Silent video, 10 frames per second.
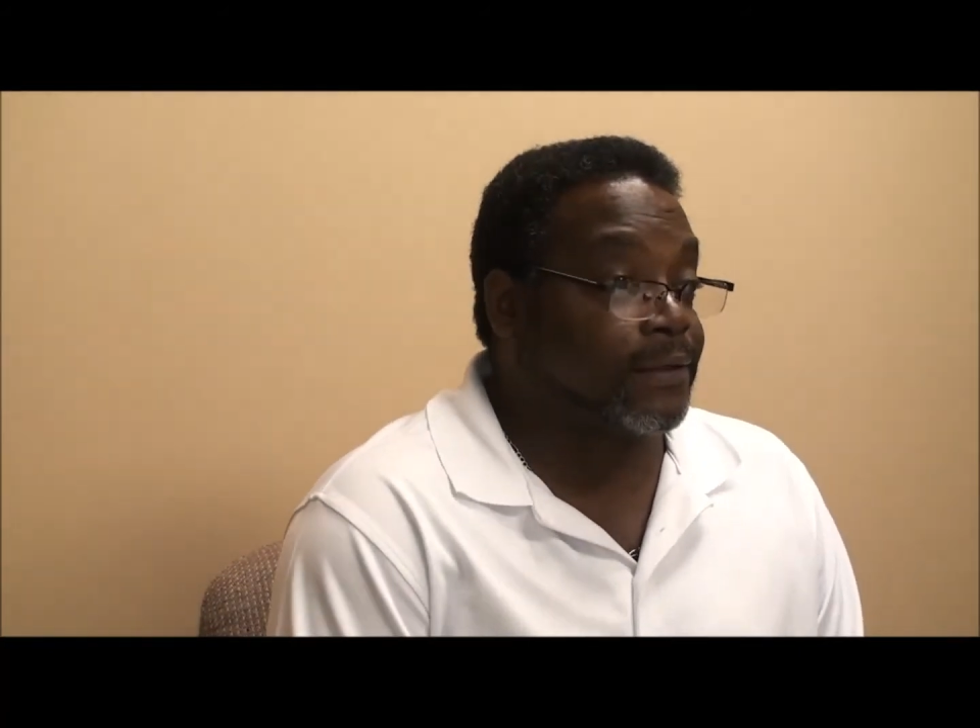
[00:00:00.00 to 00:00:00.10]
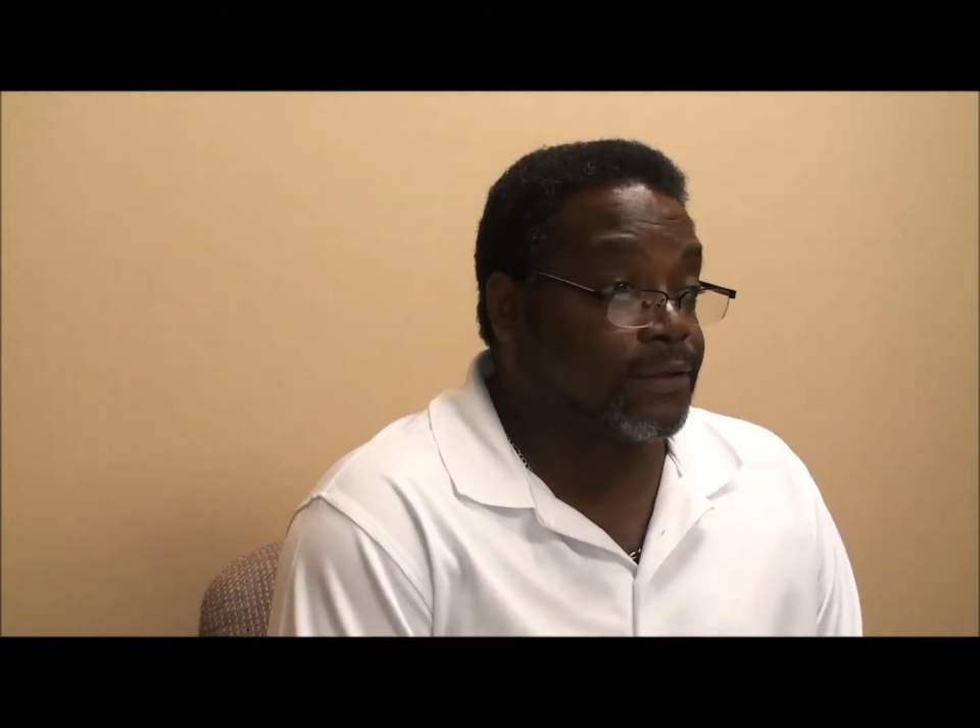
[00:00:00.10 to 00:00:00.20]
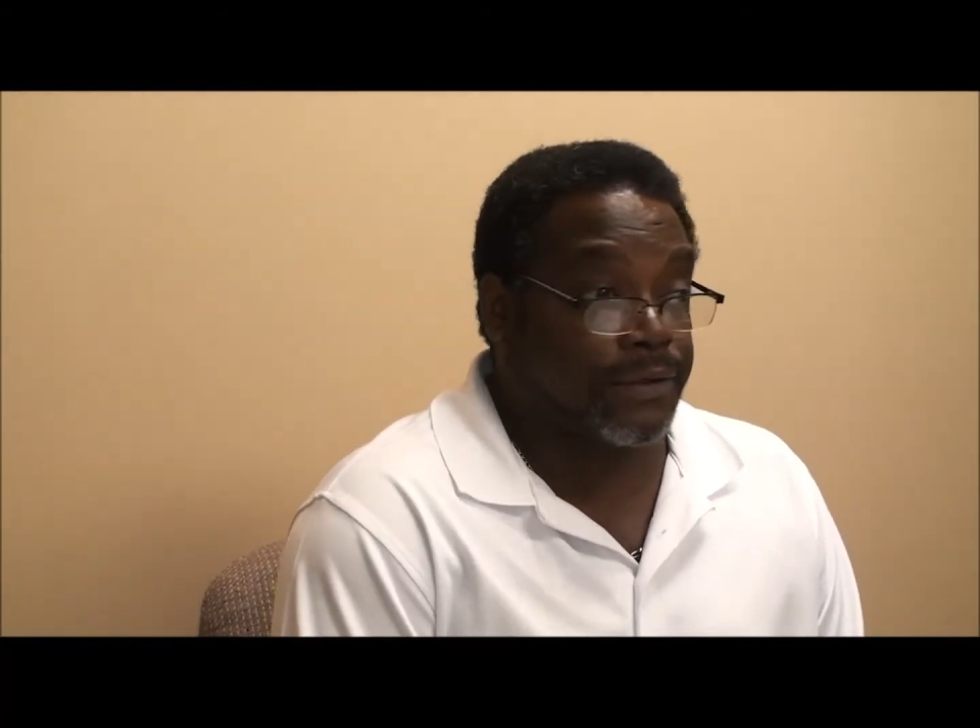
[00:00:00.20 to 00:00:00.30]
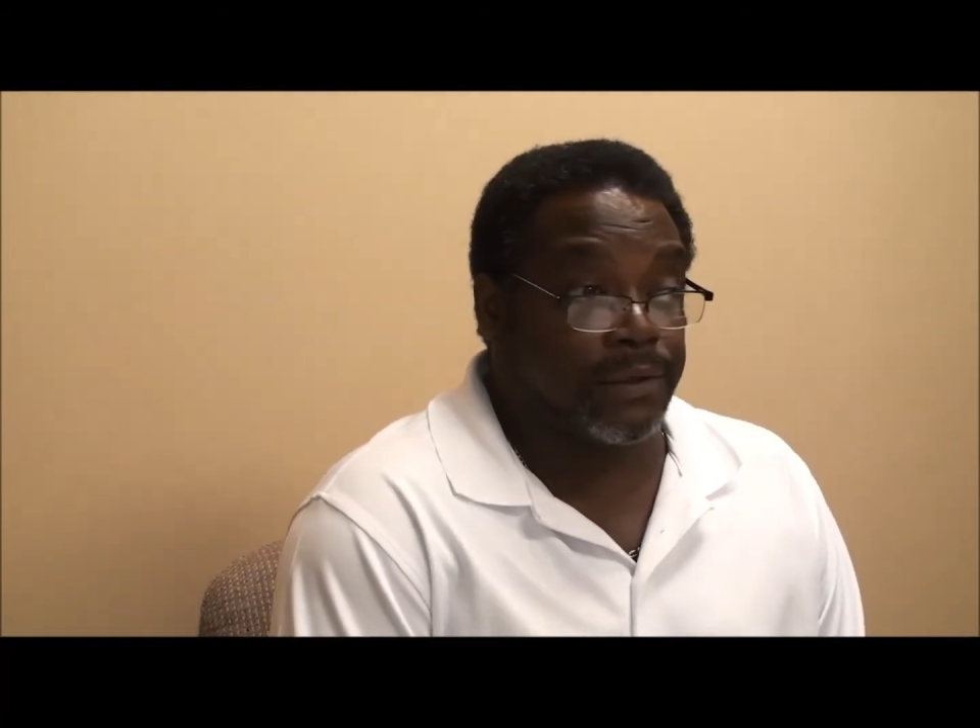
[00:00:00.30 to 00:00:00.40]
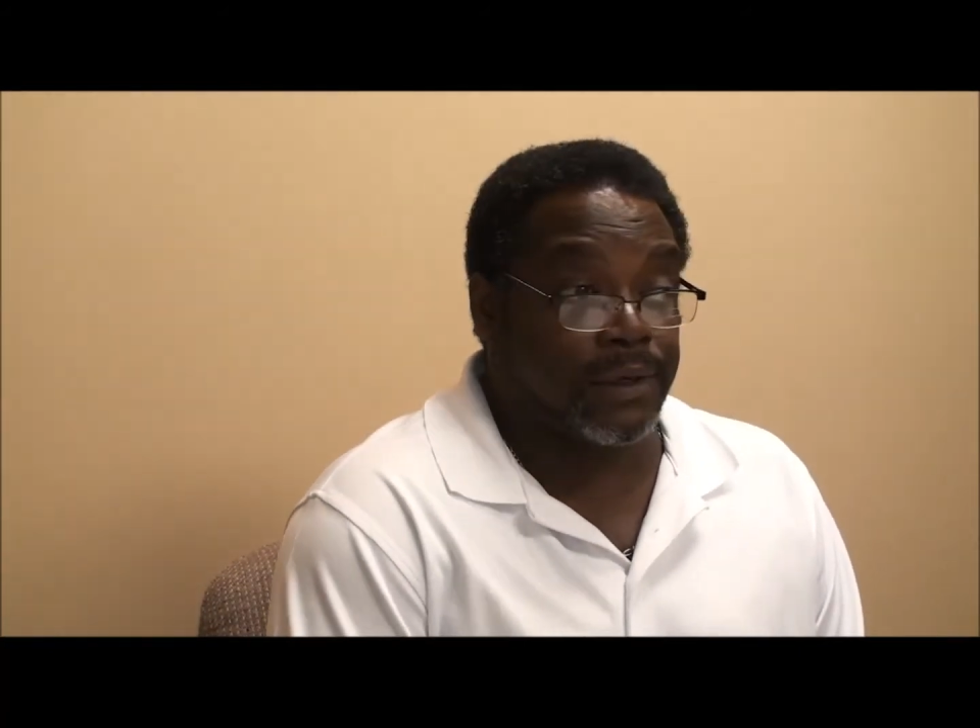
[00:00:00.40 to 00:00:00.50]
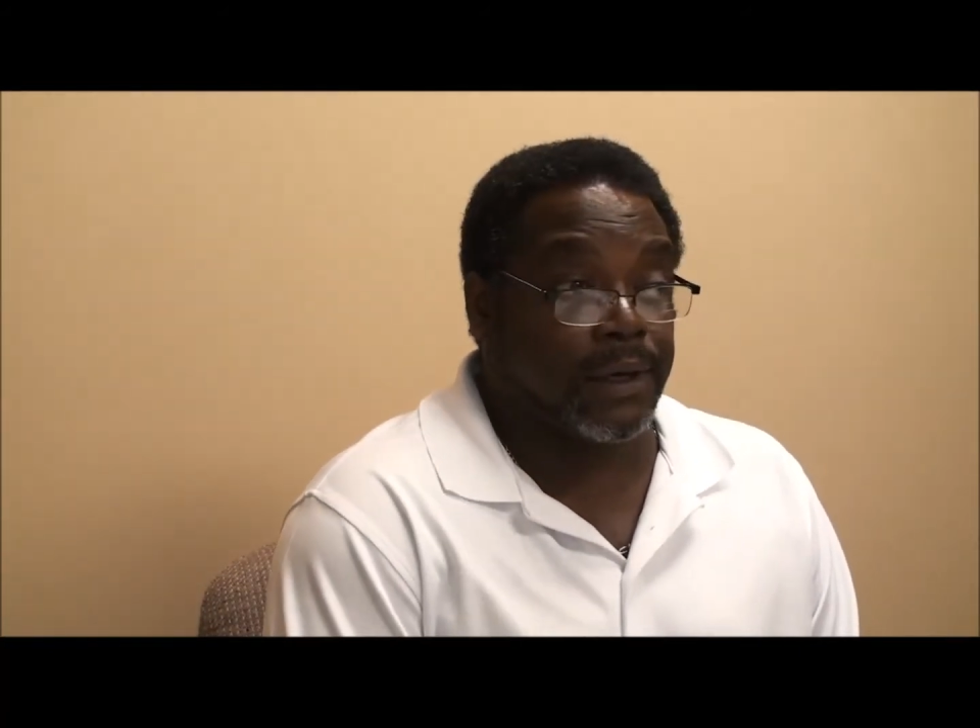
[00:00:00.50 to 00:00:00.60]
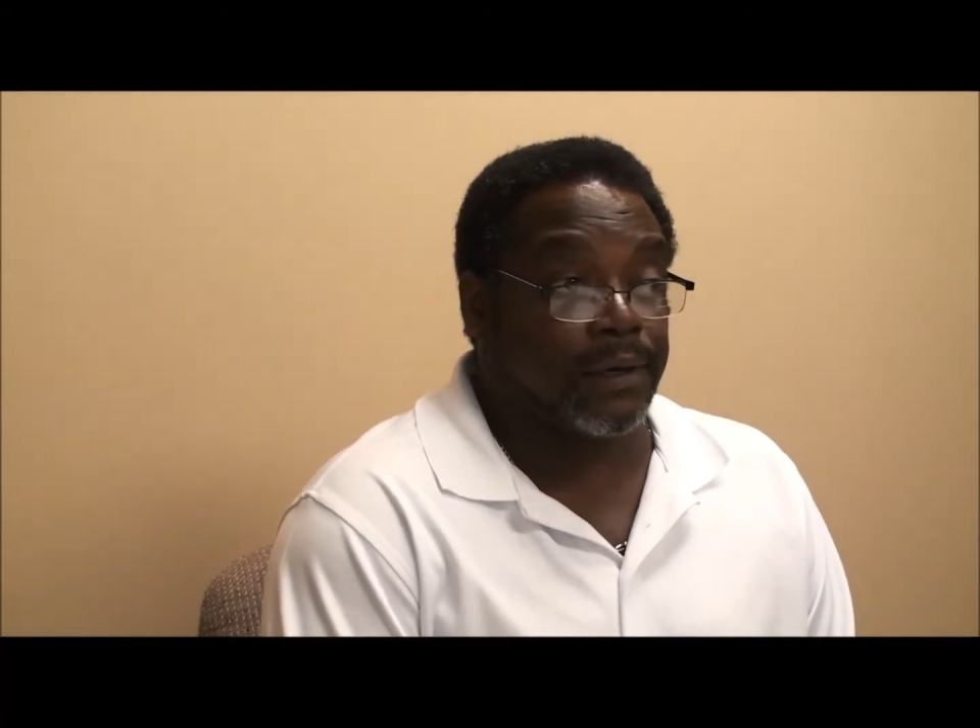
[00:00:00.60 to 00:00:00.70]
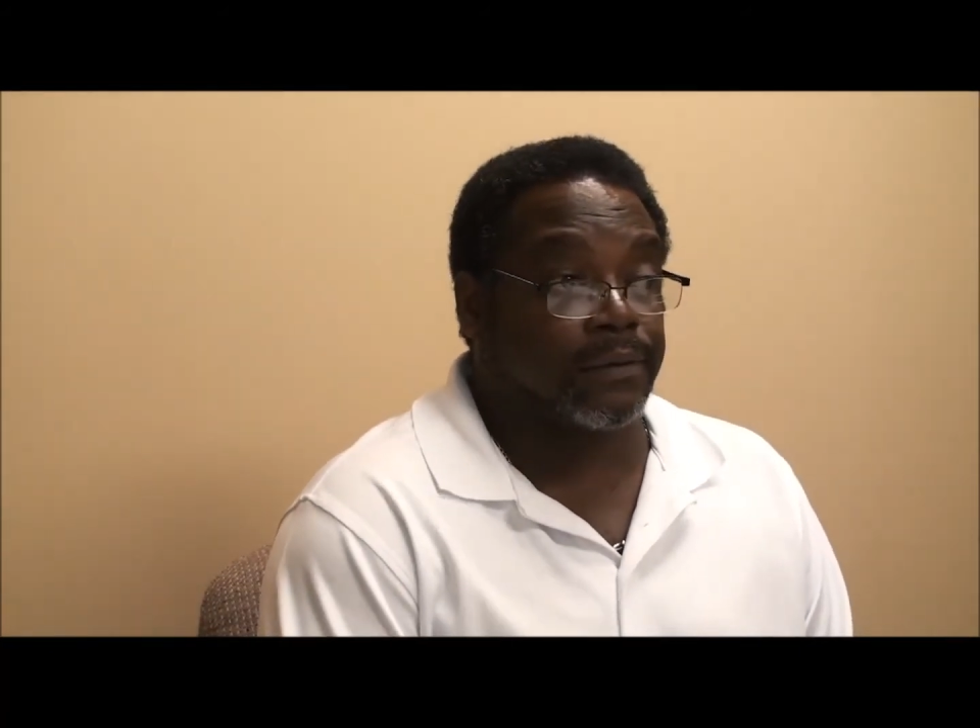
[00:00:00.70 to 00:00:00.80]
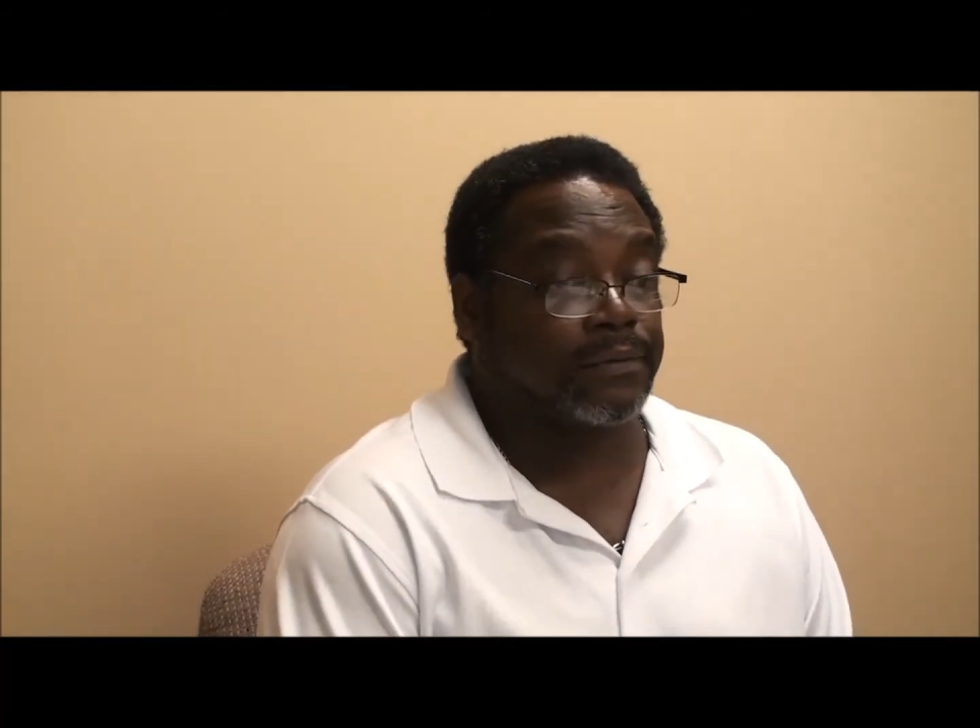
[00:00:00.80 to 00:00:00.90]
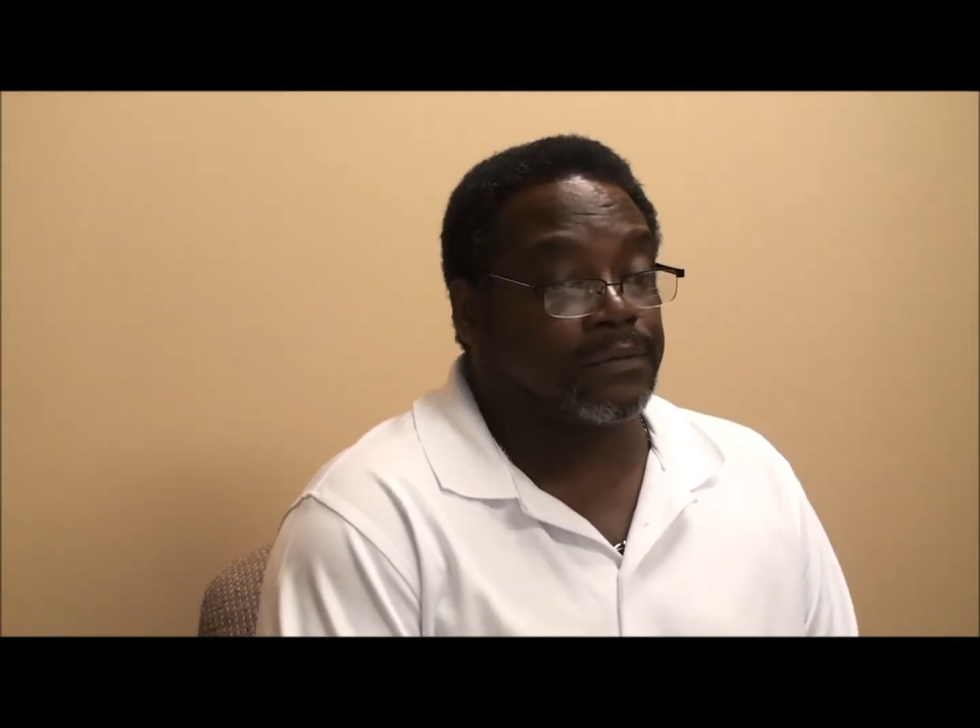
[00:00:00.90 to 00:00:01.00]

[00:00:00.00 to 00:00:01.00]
to sit down.